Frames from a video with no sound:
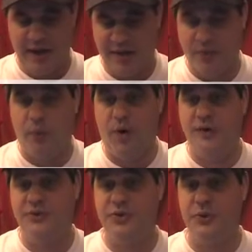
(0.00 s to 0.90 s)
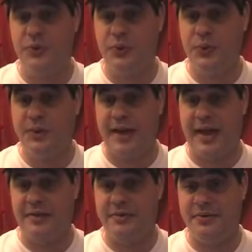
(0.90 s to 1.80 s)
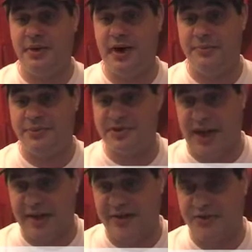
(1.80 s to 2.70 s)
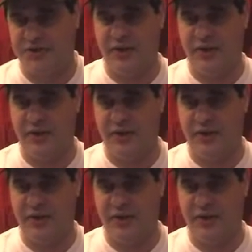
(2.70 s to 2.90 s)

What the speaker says: And the ones who get upset because